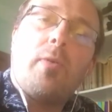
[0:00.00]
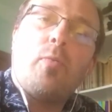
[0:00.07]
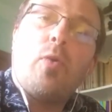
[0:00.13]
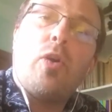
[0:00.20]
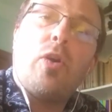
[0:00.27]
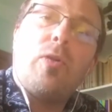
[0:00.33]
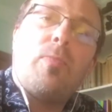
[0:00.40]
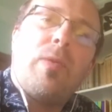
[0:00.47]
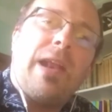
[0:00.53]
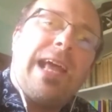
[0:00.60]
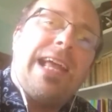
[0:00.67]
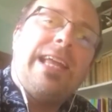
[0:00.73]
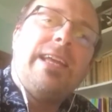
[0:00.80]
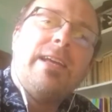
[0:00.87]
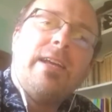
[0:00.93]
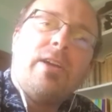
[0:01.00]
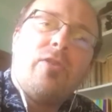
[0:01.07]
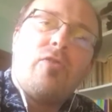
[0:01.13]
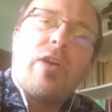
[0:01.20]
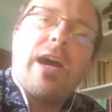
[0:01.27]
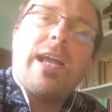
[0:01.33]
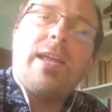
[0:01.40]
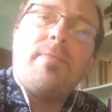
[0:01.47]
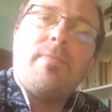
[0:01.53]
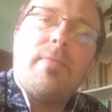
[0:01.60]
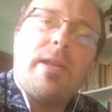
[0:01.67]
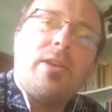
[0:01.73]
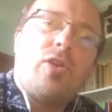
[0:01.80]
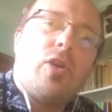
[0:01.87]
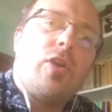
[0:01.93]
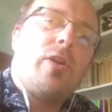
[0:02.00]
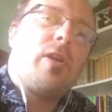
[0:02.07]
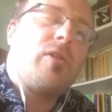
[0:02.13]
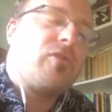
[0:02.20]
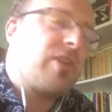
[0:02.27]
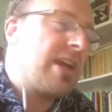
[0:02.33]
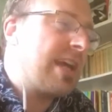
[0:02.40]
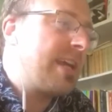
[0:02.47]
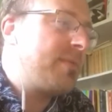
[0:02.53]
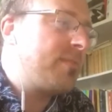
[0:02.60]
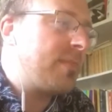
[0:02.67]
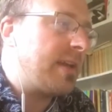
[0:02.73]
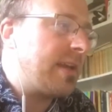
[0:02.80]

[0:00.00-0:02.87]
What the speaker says: wordplay, rhyme, internal rhyme,